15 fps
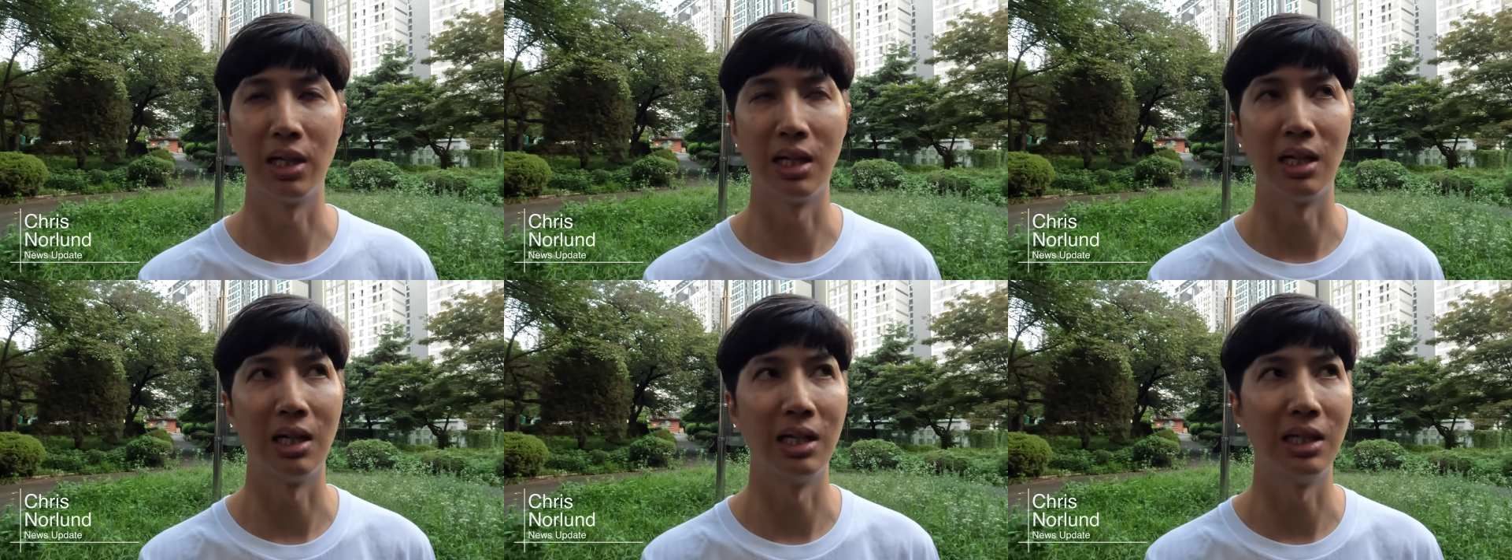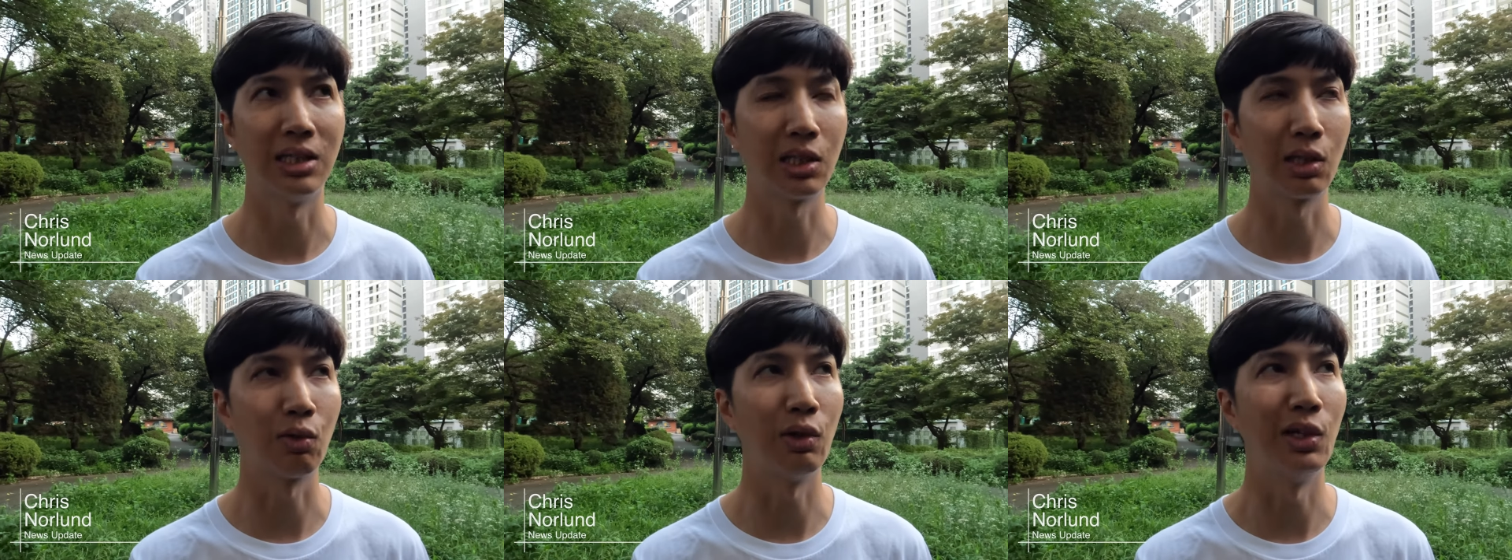Uh,
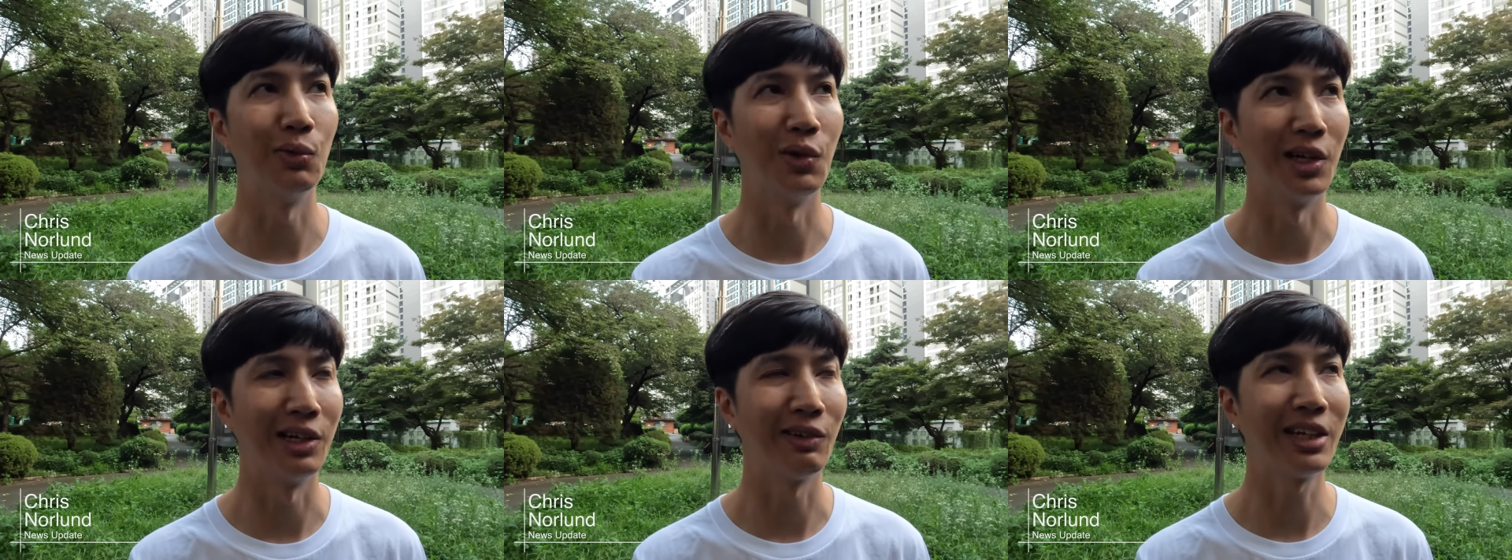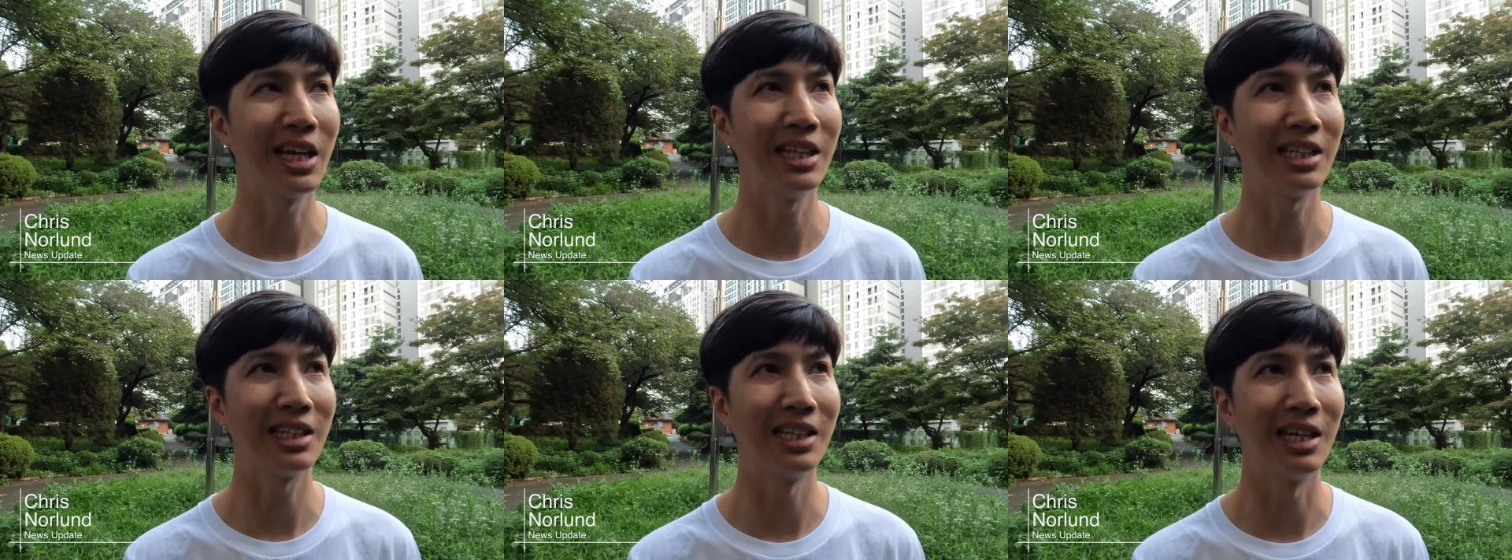it's the green one. Oh, I
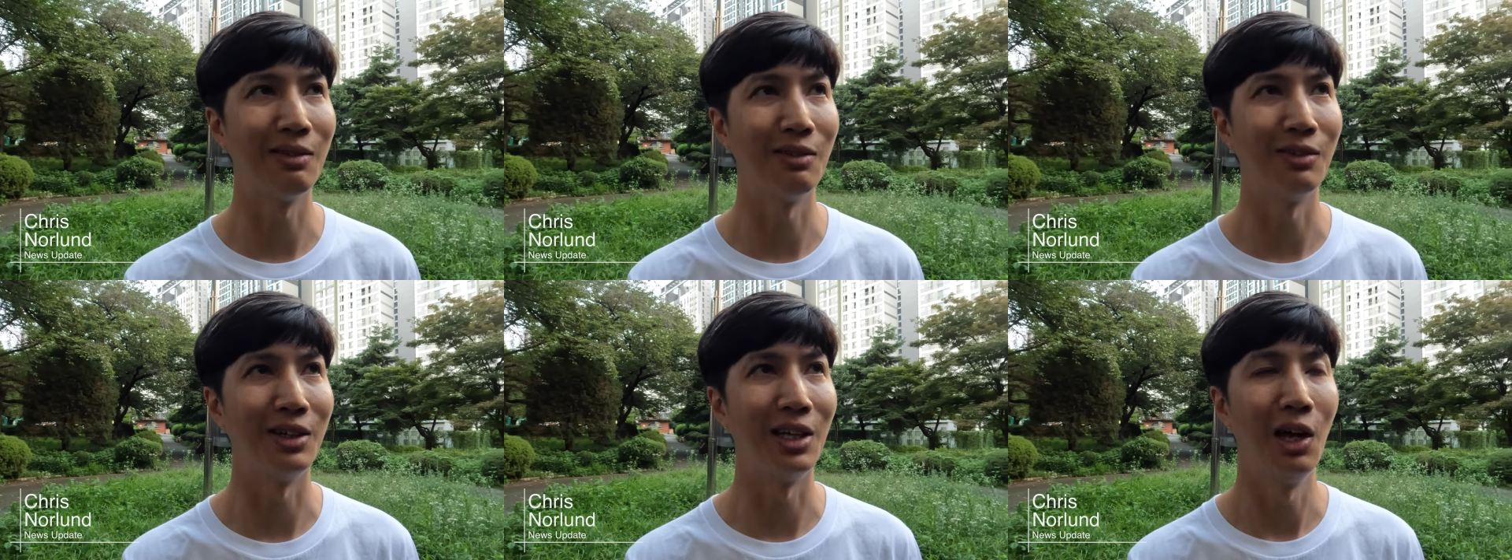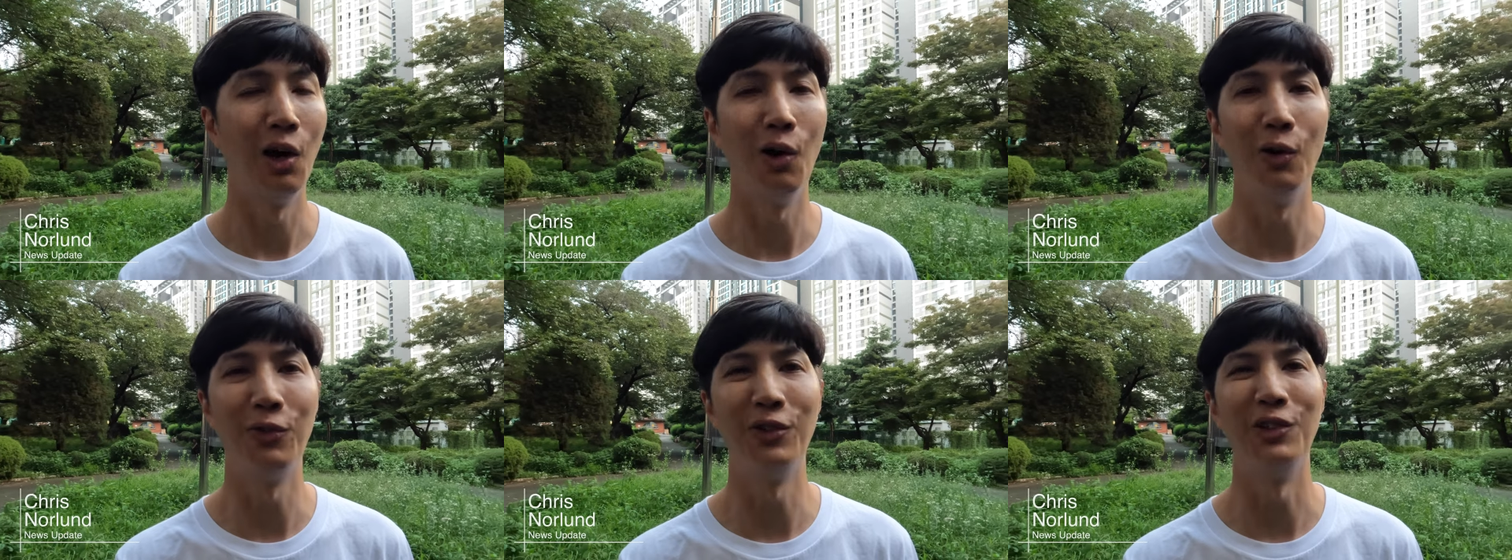can't think of the name of it.
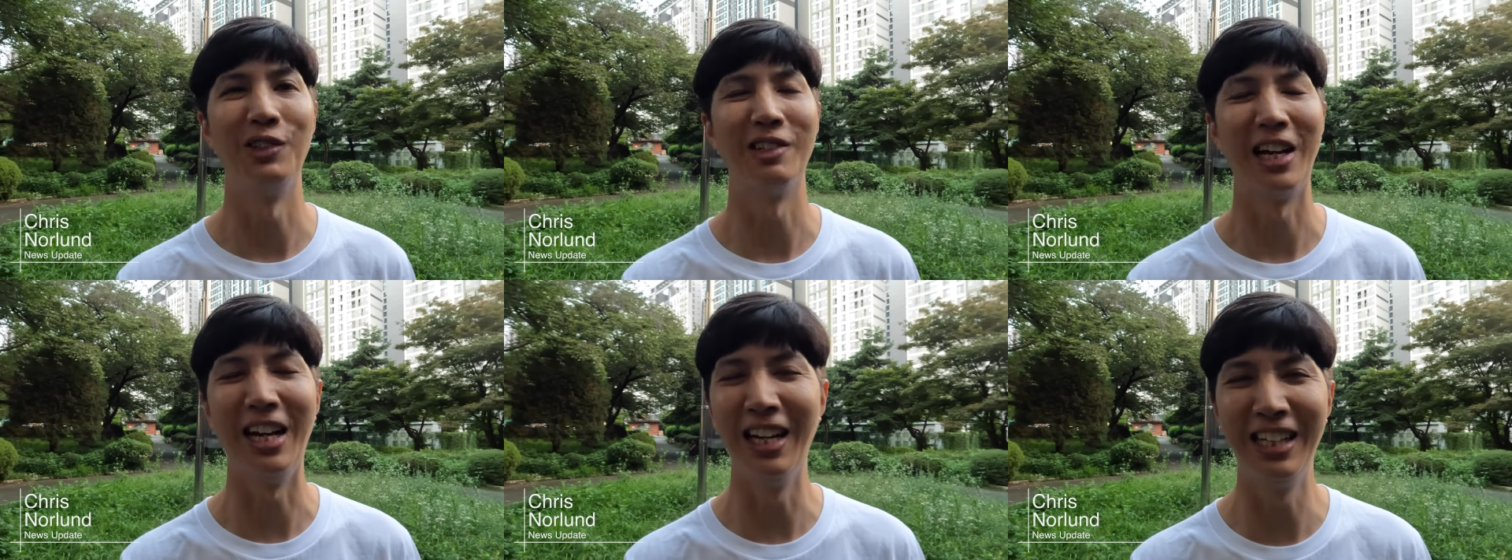Whole Foods, right?